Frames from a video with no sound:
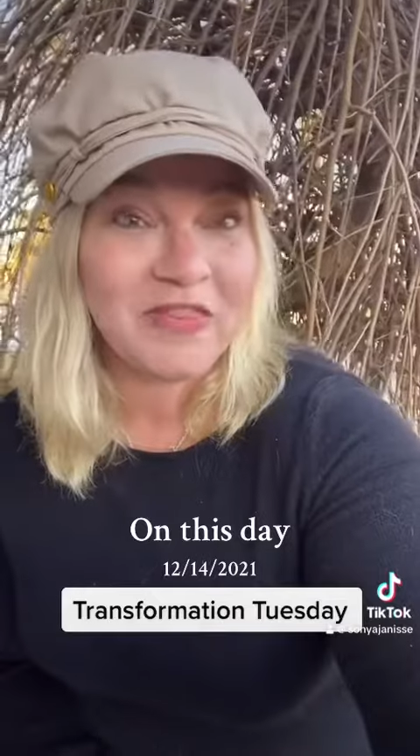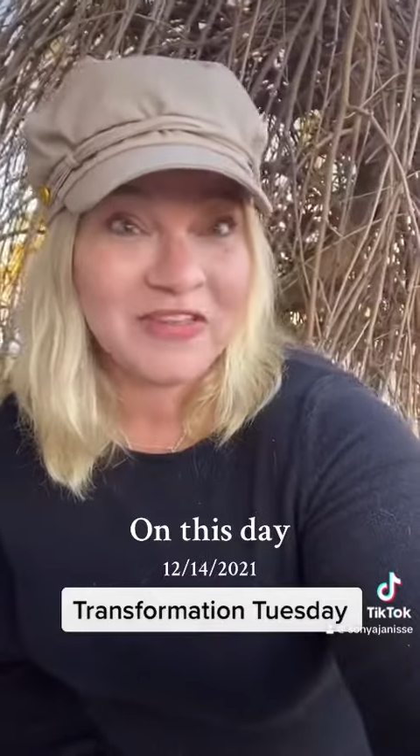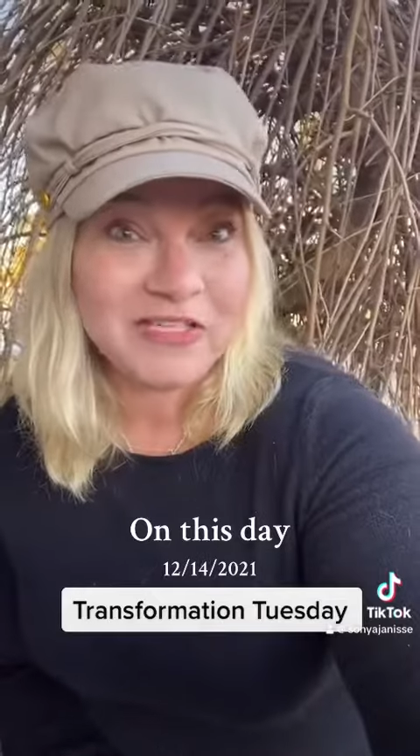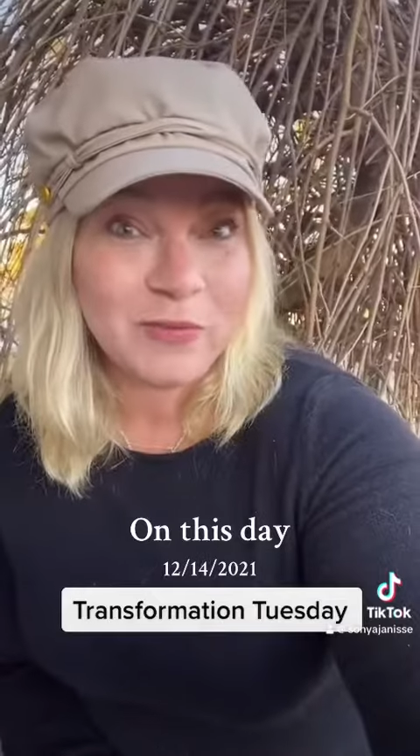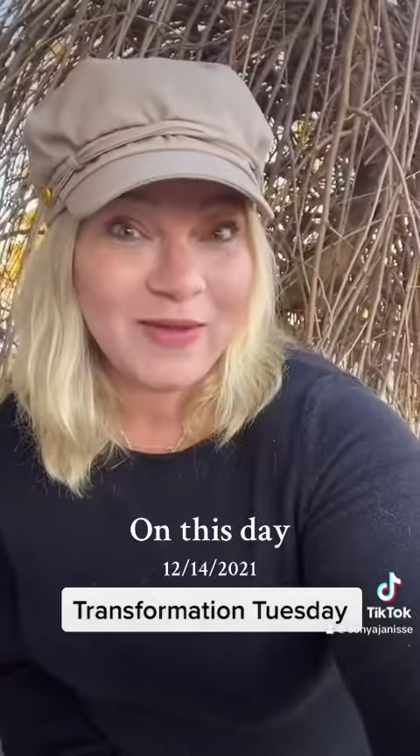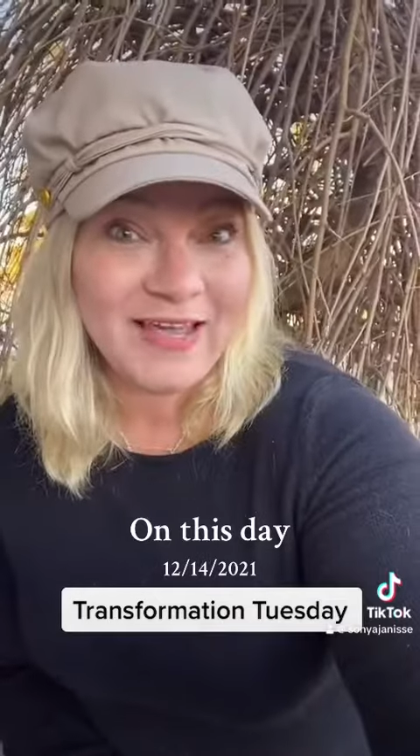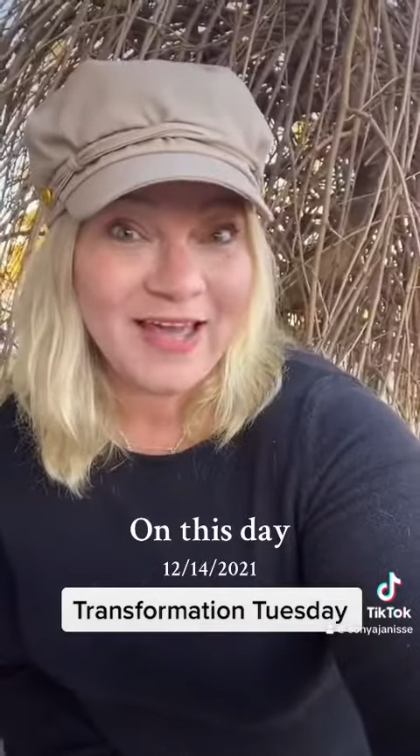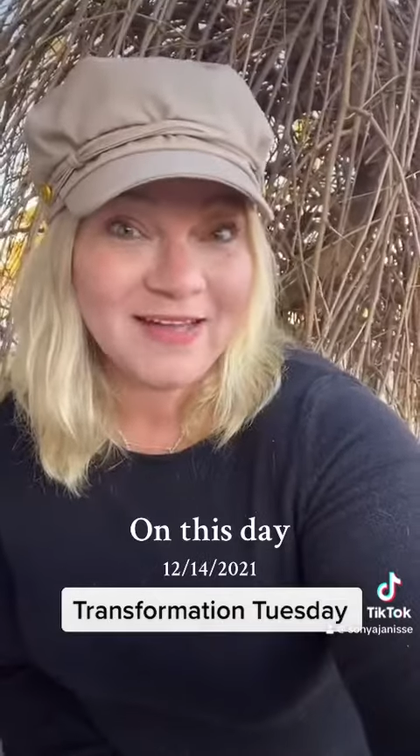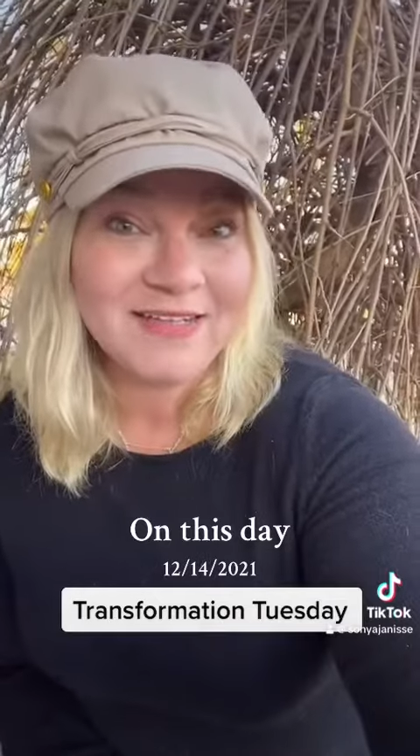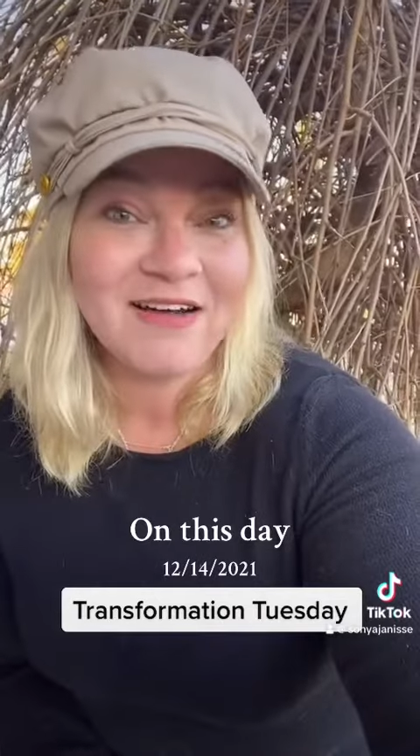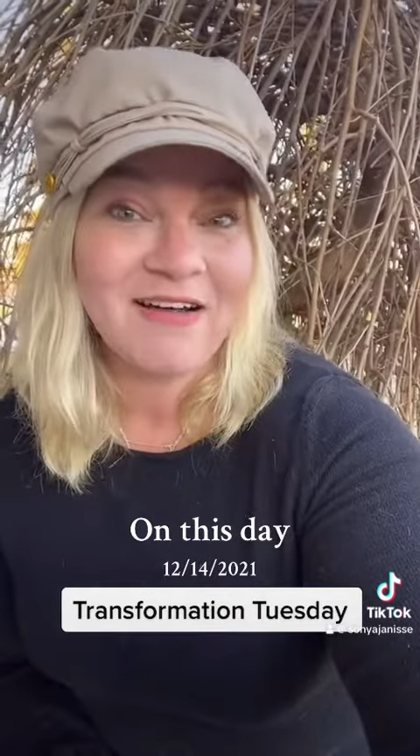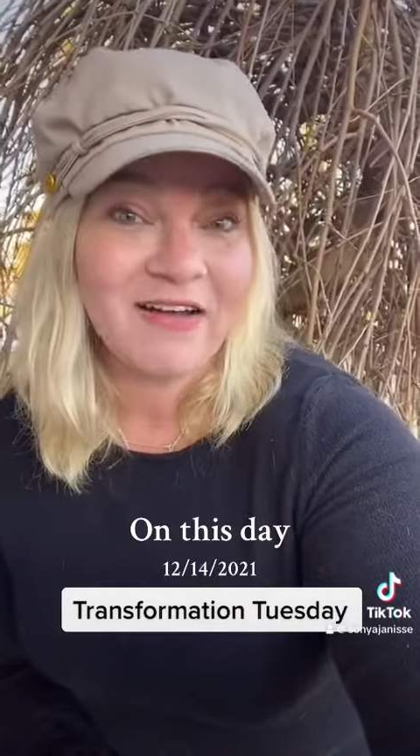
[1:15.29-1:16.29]
this
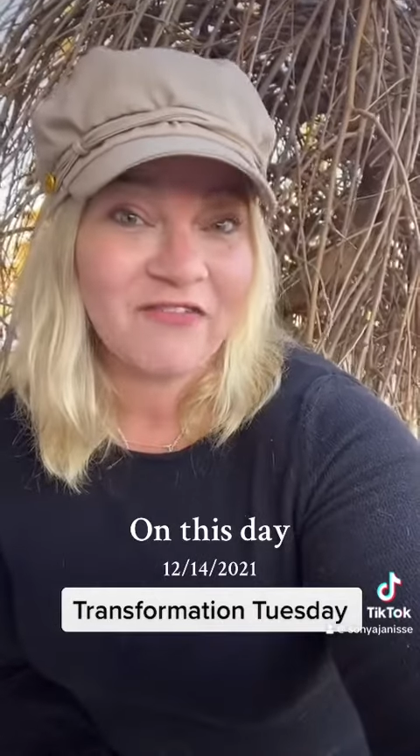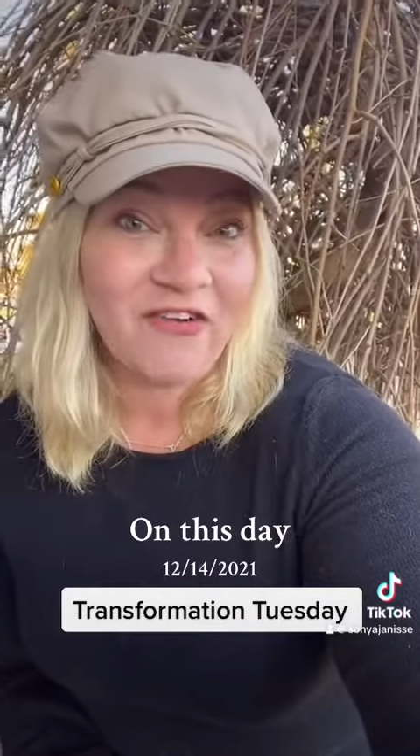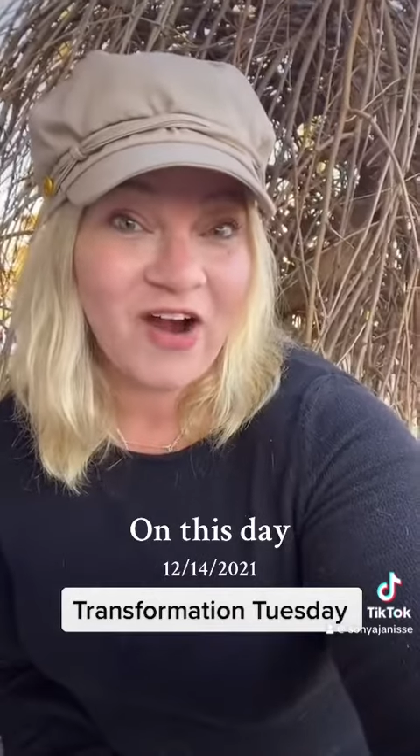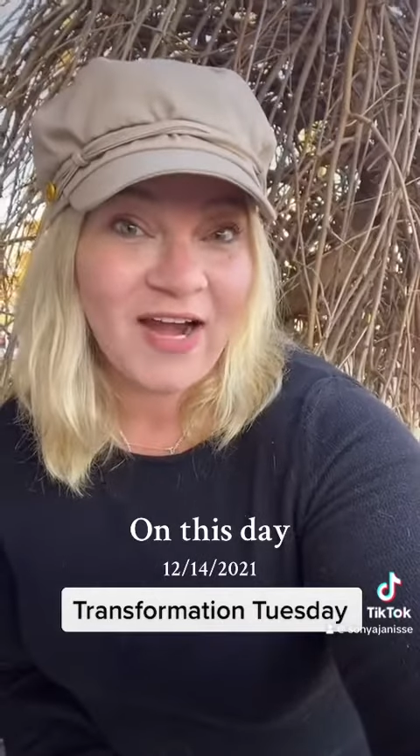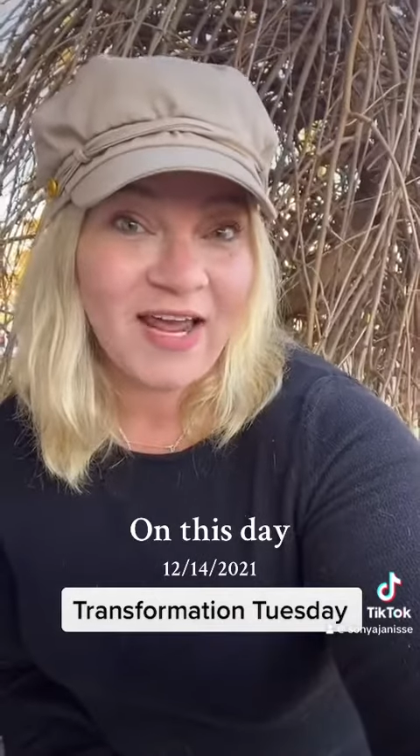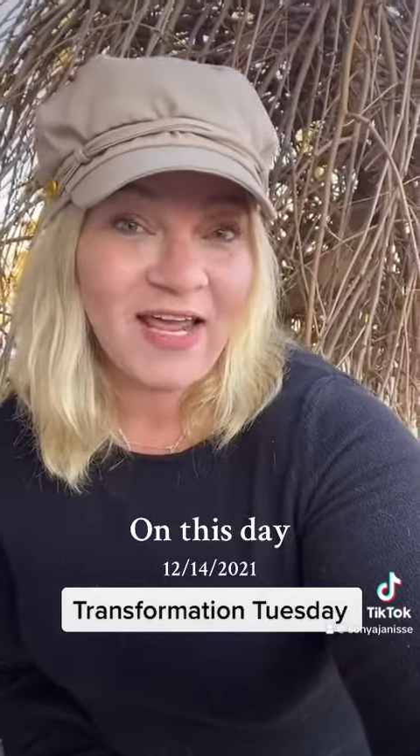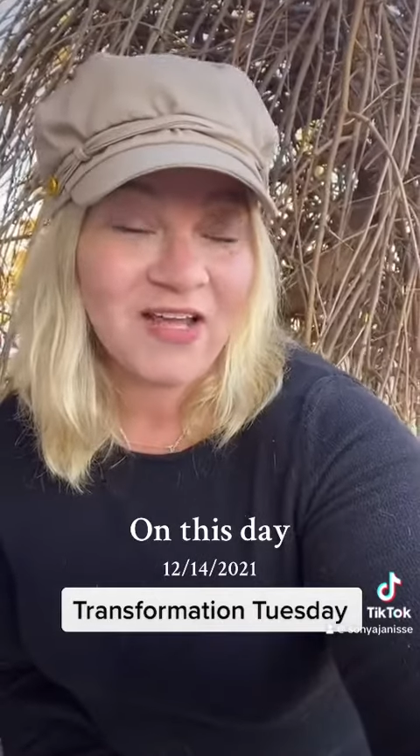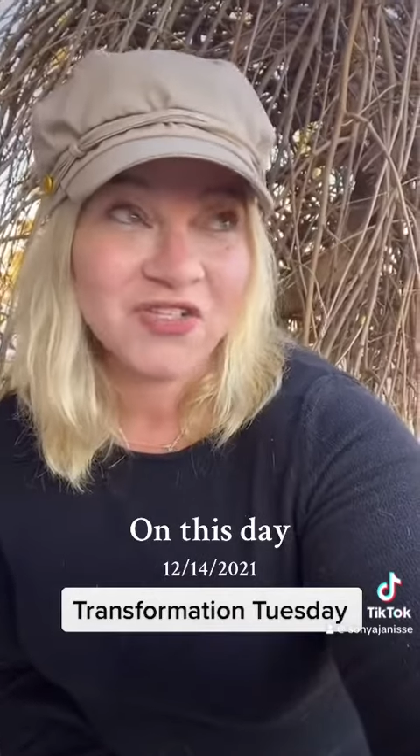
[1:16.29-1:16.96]
weekend on Friday,